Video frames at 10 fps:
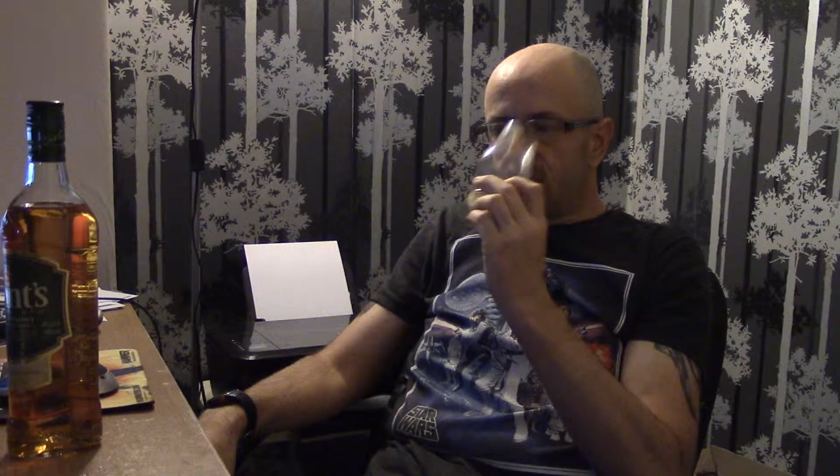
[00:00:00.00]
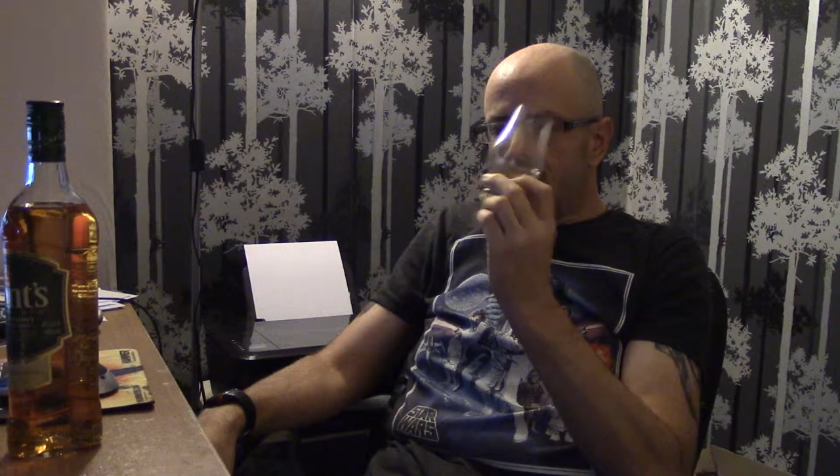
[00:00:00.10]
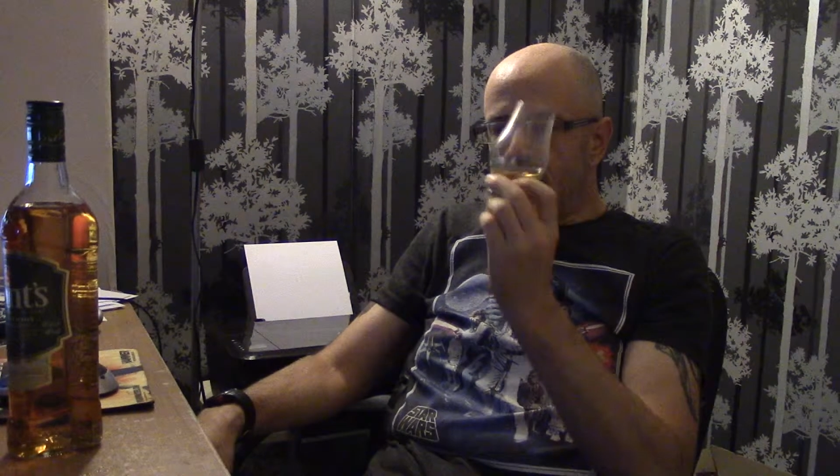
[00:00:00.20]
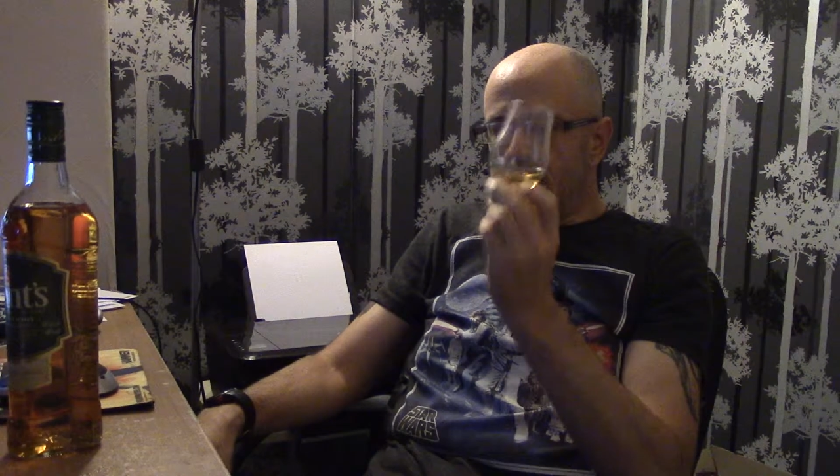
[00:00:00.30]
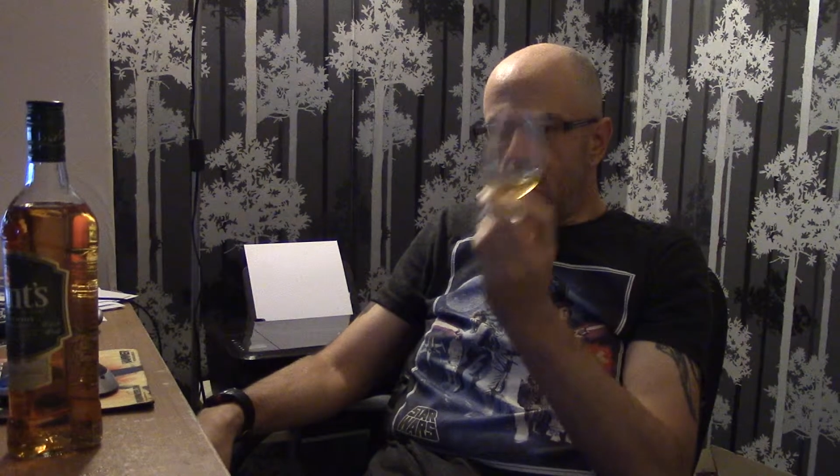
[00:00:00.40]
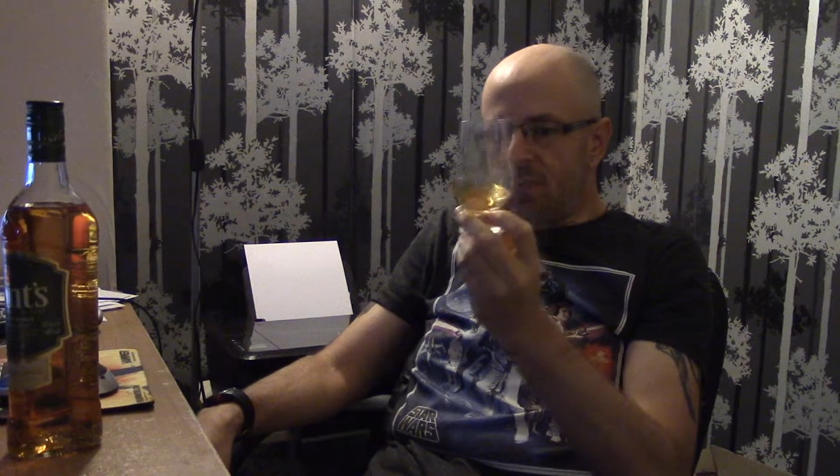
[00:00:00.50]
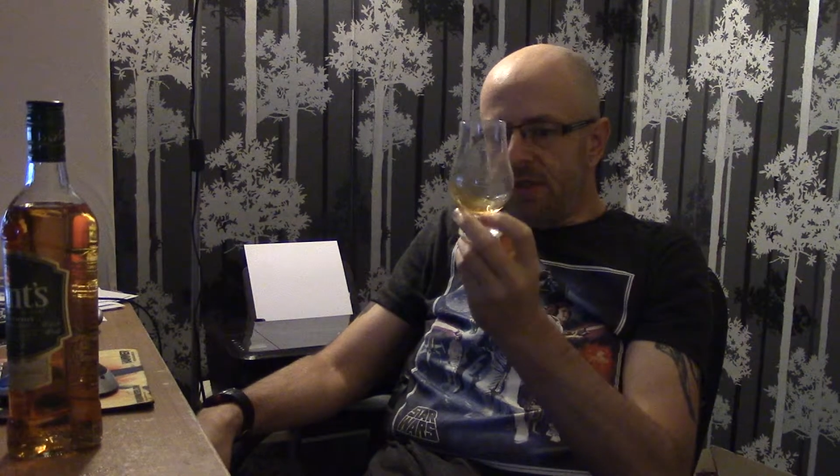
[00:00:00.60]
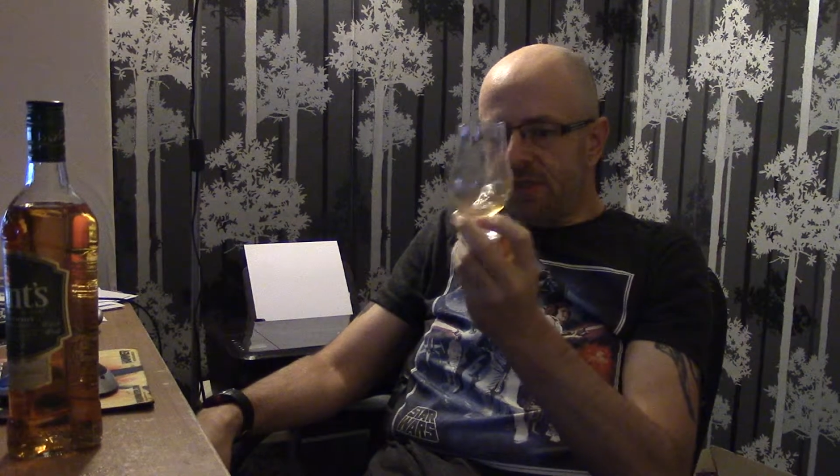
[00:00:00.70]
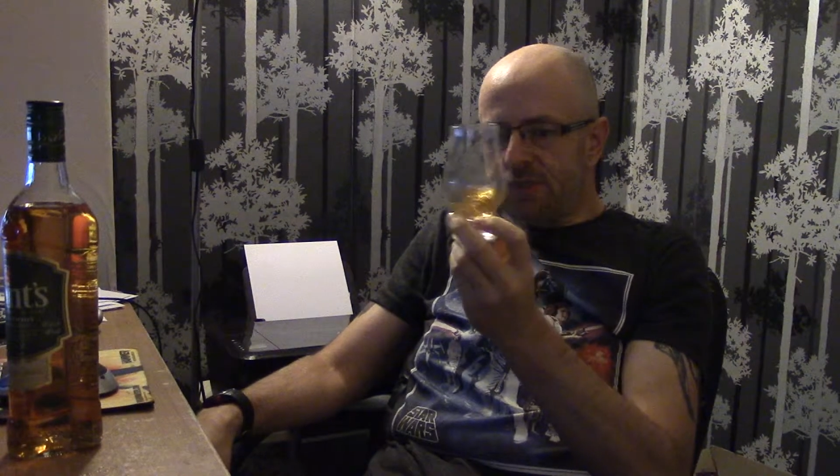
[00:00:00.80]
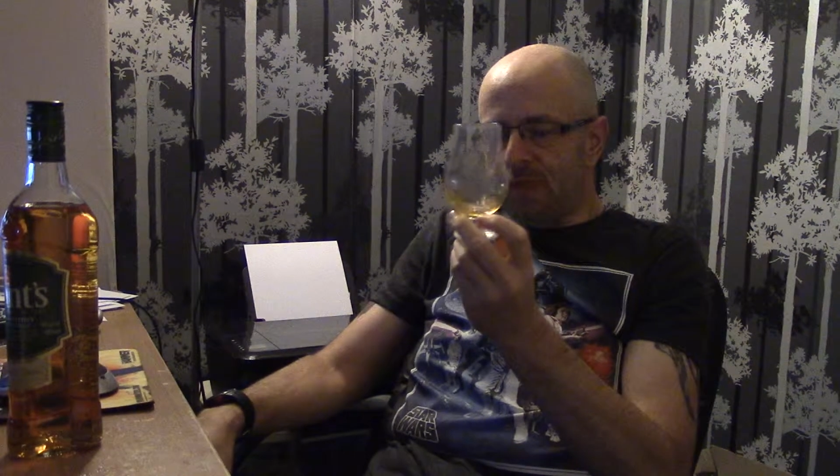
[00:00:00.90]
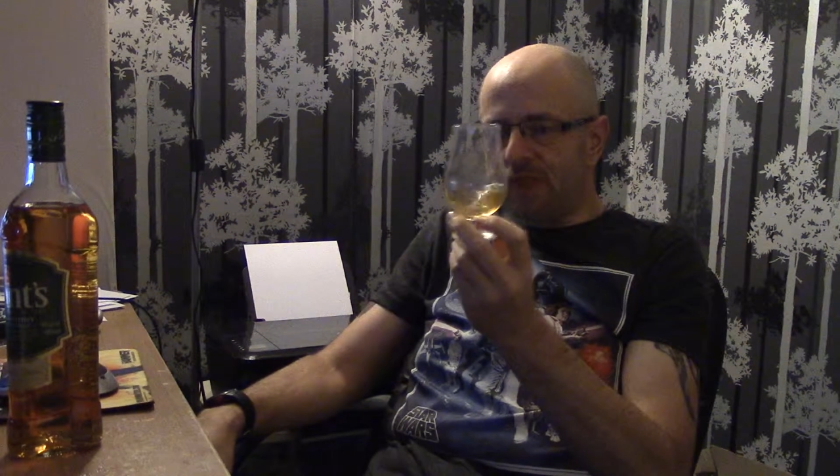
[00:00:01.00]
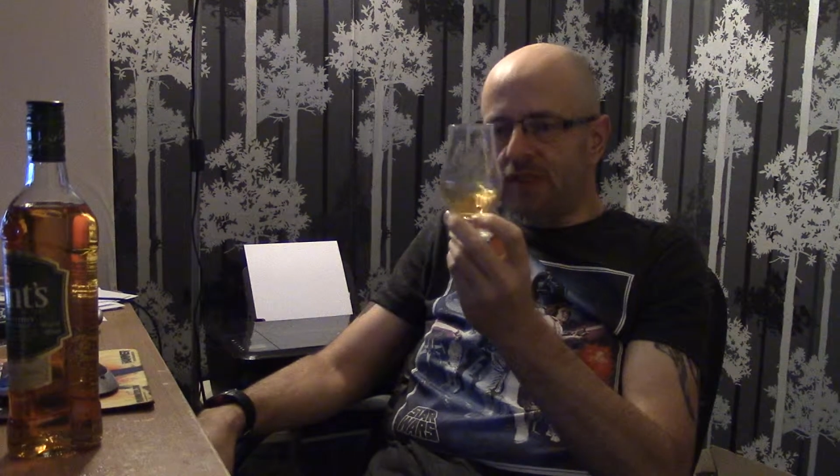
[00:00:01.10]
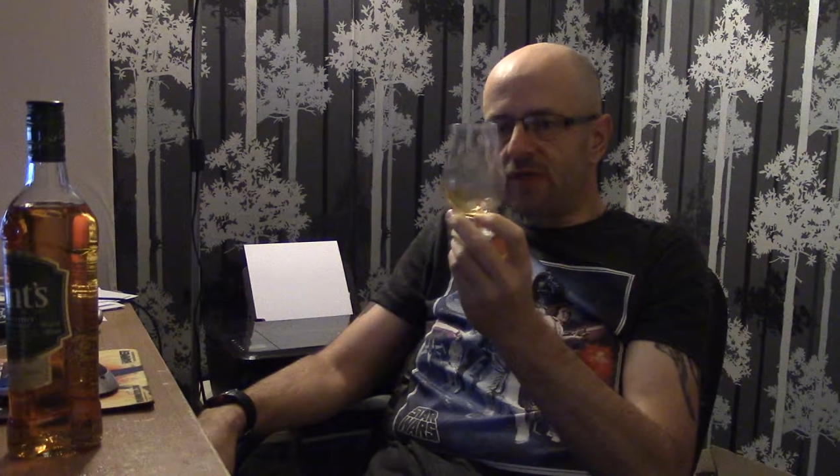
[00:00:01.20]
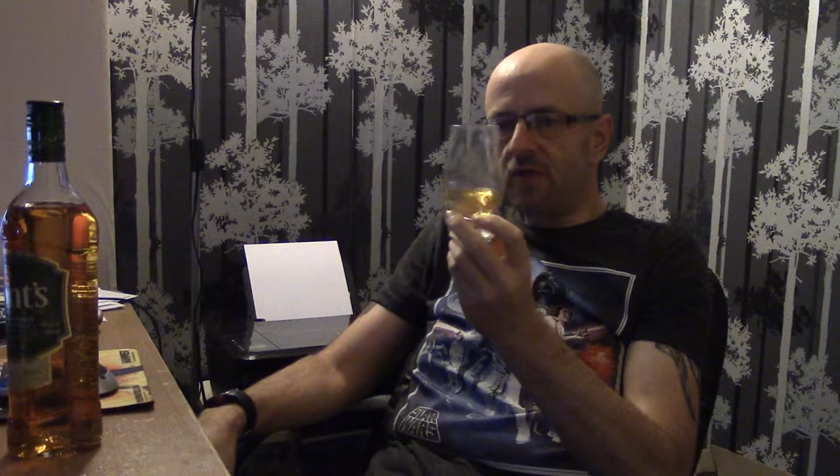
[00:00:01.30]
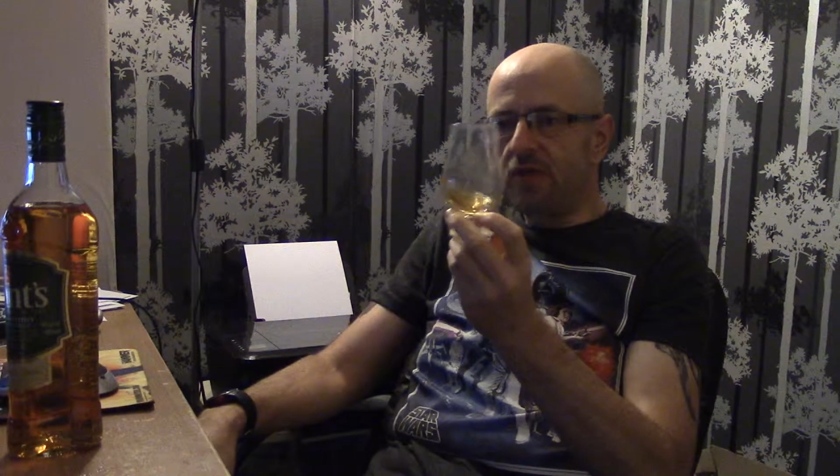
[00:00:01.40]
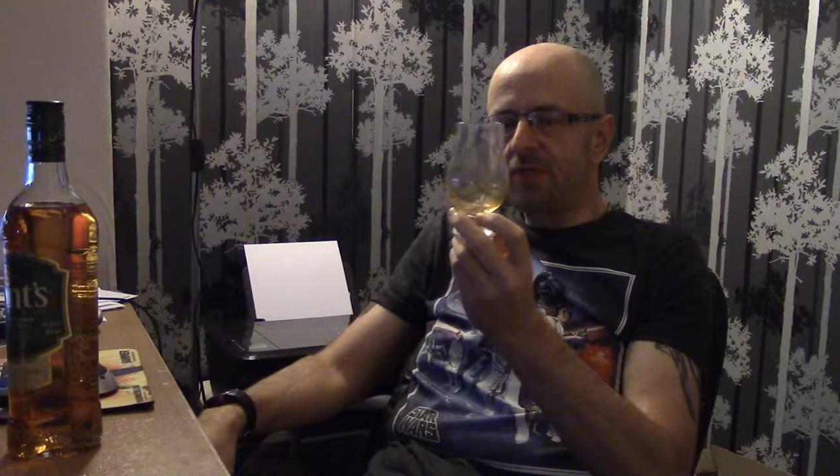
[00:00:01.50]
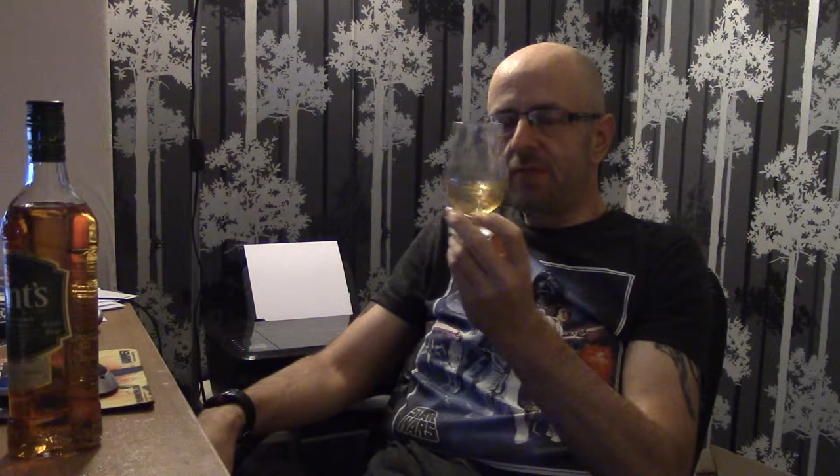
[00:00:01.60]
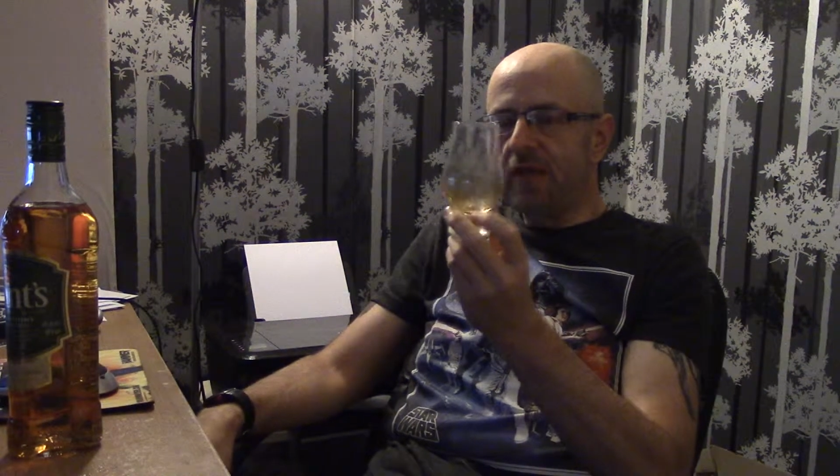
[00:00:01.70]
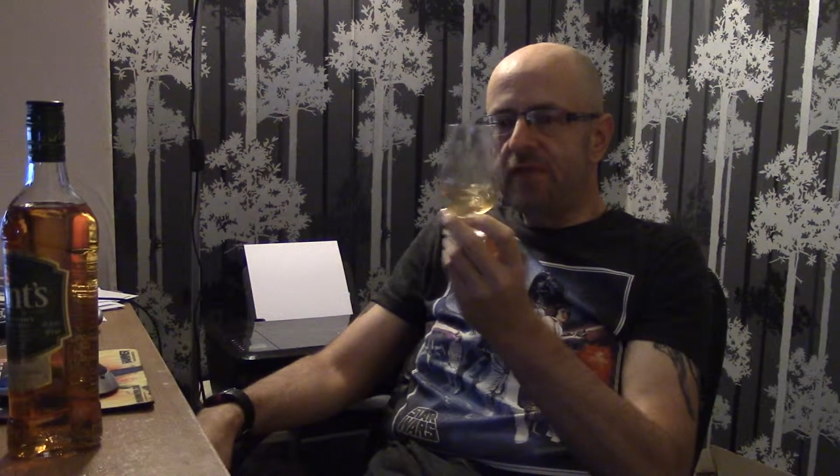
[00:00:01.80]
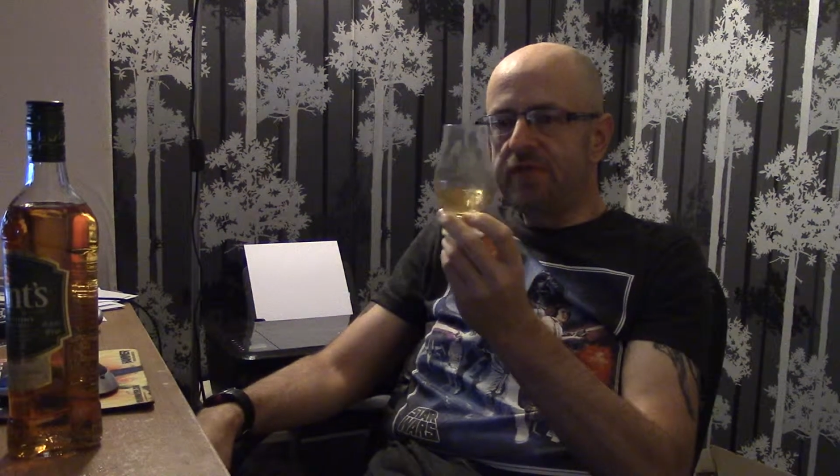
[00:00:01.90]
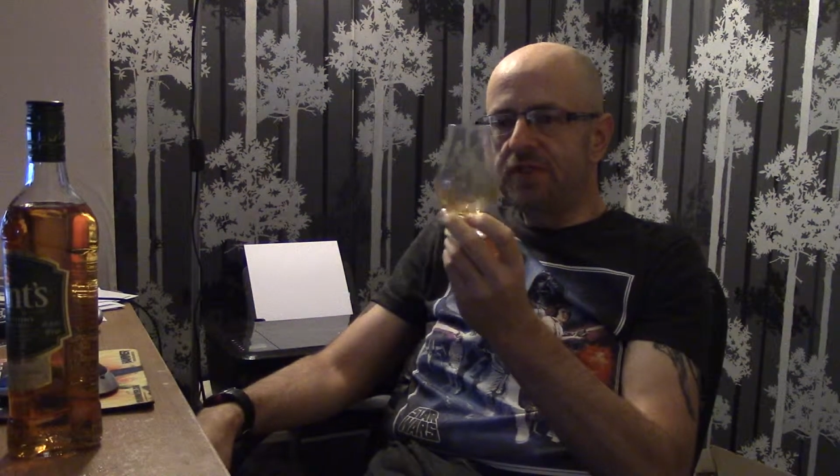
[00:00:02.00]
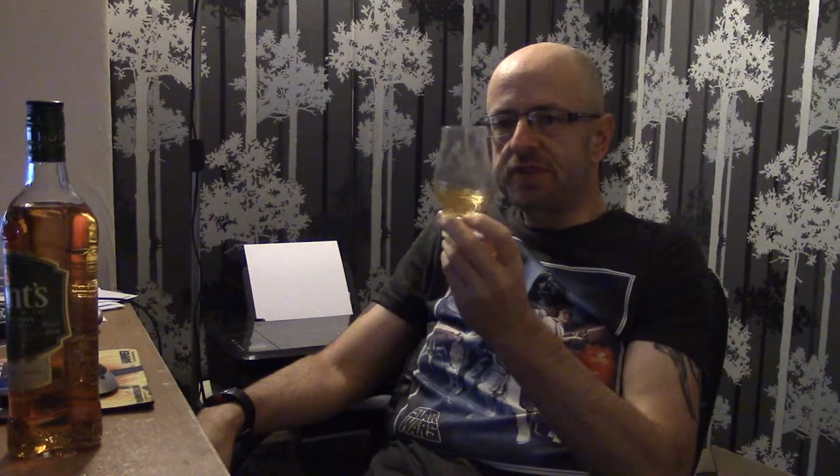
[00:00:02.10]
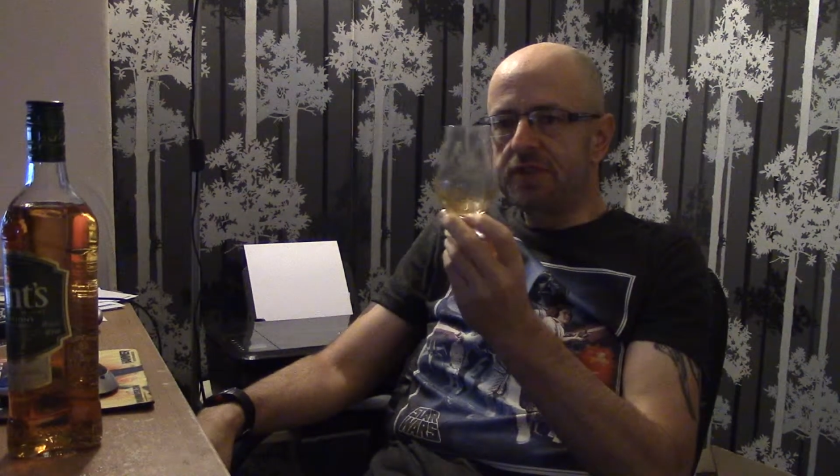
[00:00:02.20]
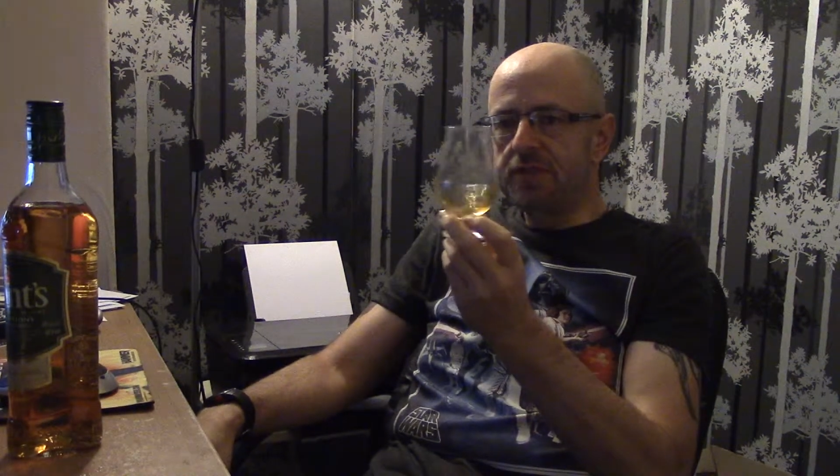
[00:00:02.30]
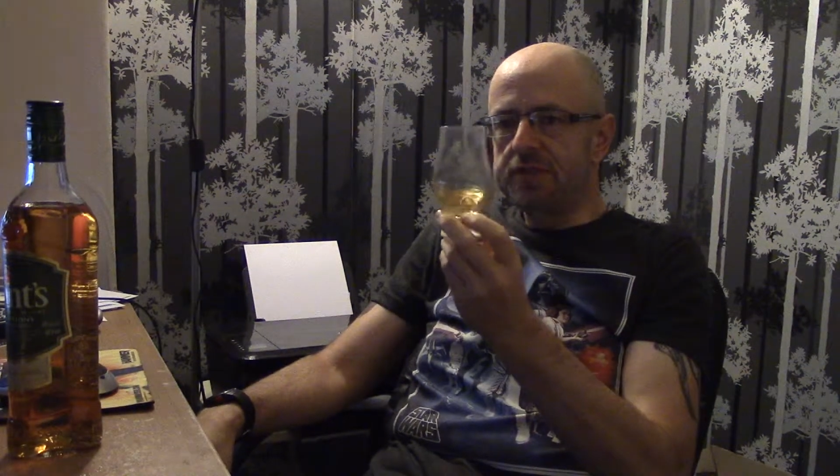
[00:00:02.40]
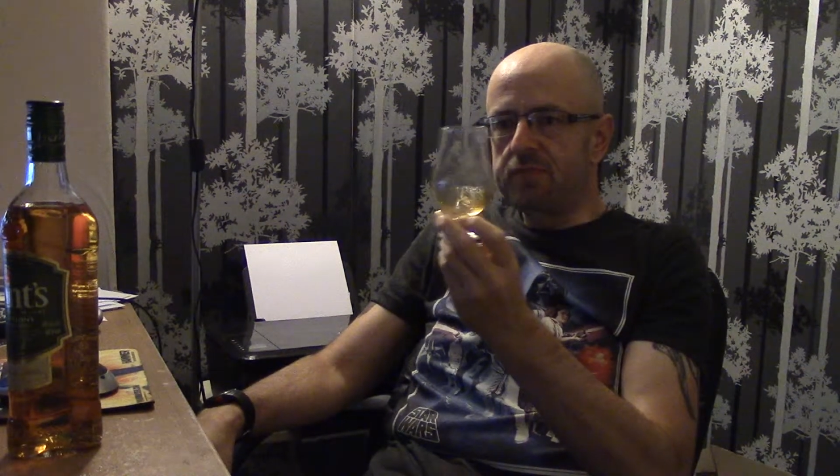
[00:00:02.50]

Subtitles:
little bit spicier now that it's been left to